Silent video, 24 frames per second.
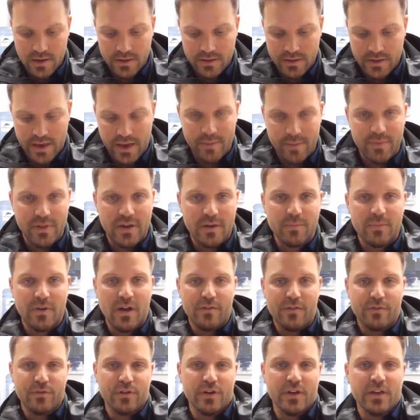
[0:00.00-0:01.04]
game that I'm
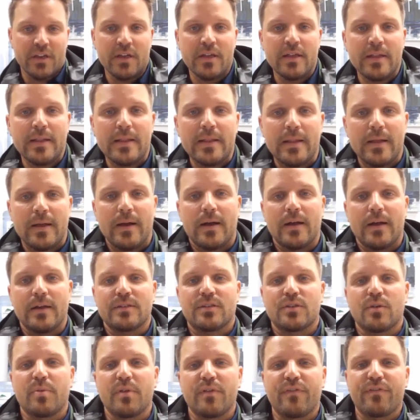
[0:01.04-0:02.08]
covering. But
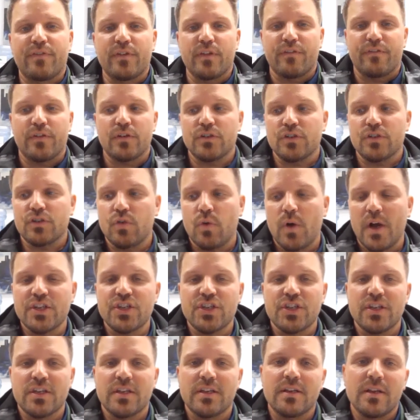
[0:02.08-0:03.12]
for the first
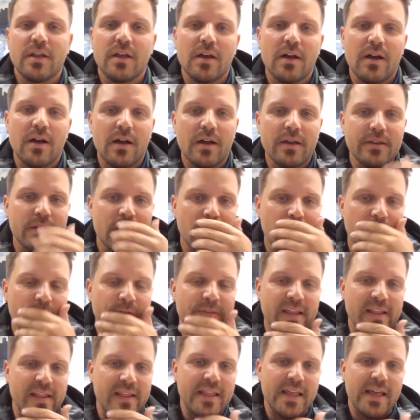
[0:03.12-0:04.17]
question,
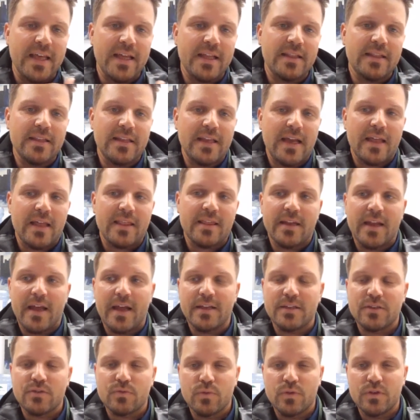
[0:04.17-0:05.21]
that the athlete
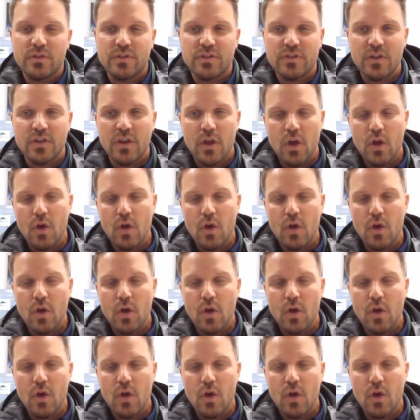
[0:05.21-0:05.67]
asked was,